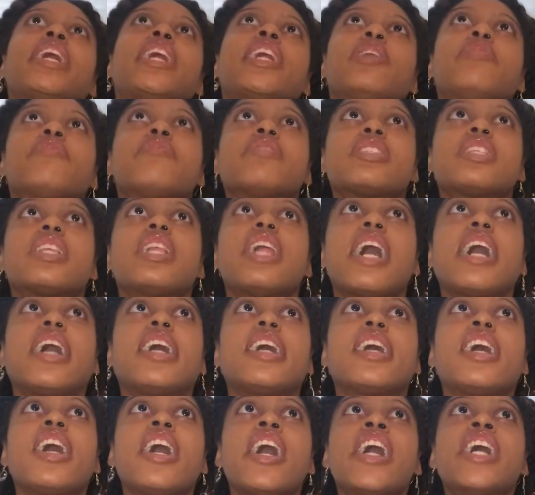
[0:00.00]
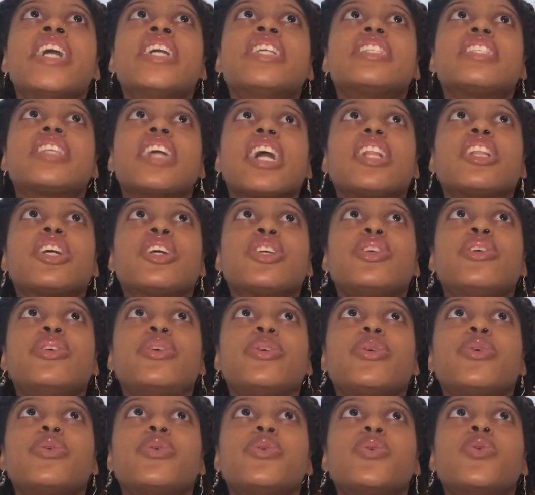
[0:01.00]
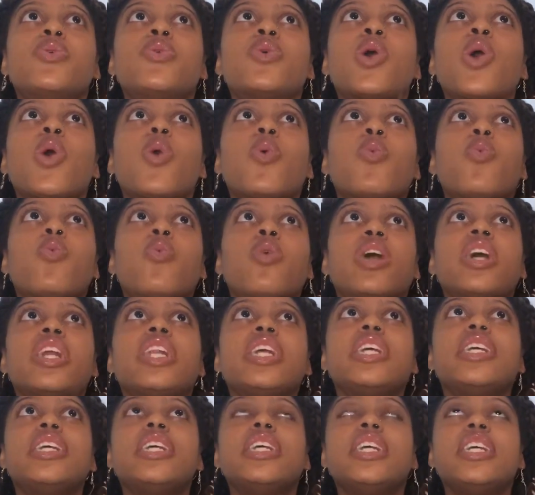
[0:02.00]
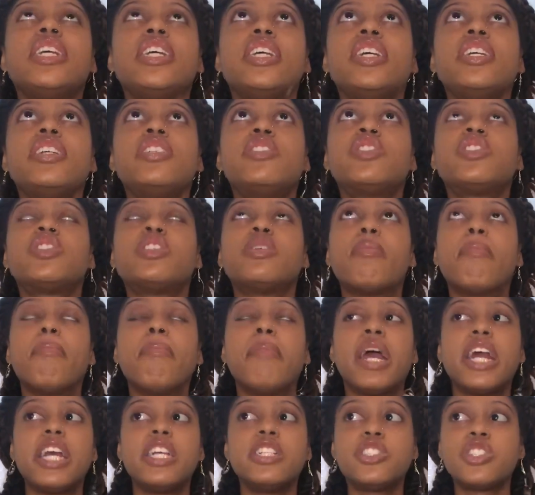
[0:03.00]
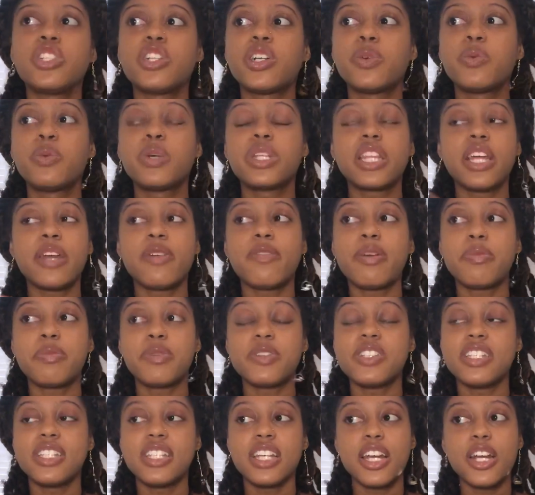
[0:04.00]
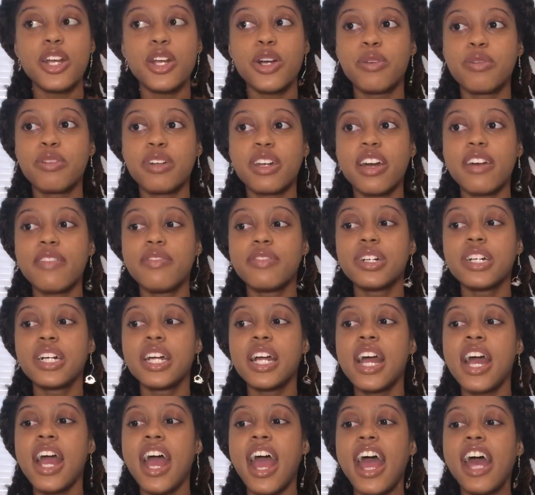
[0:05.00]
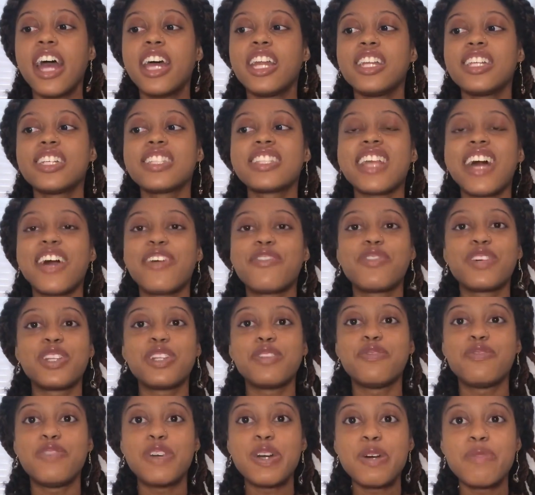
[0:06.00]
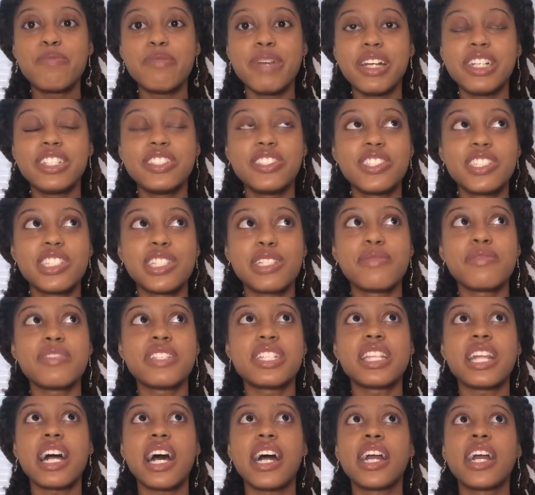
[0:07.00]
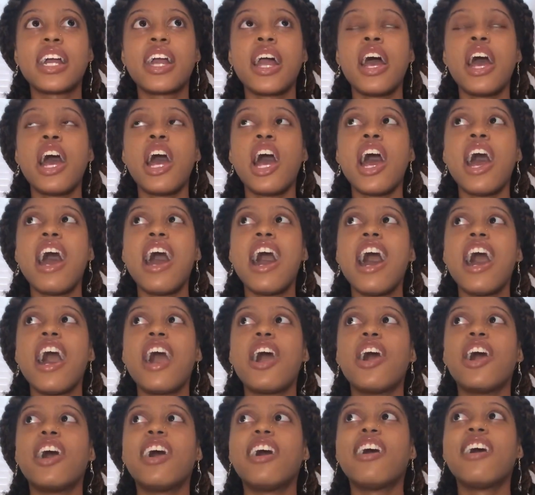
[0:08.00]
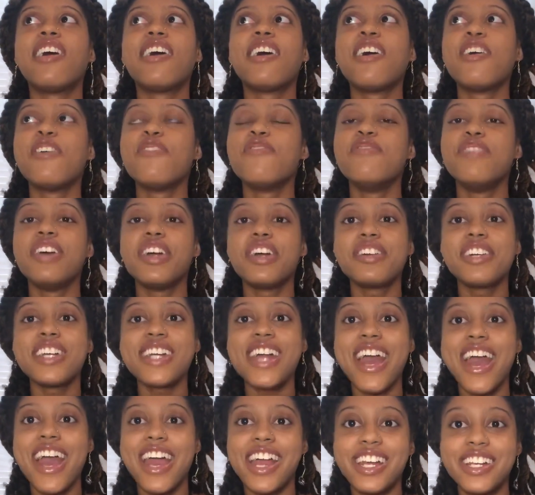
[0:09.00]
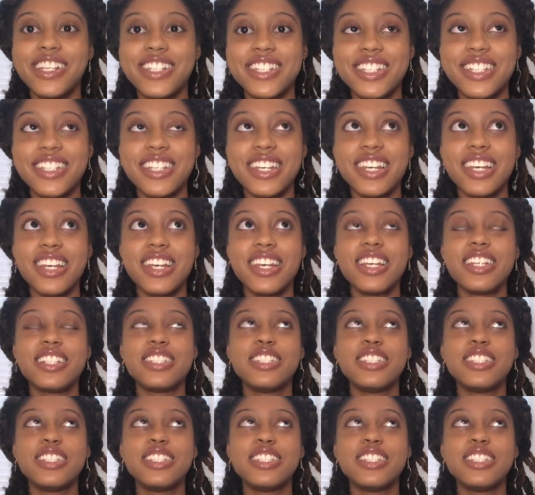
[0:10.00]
it was like telling you what each major, what they represent or whatever. And it's like for the film majors, it was like very angsty,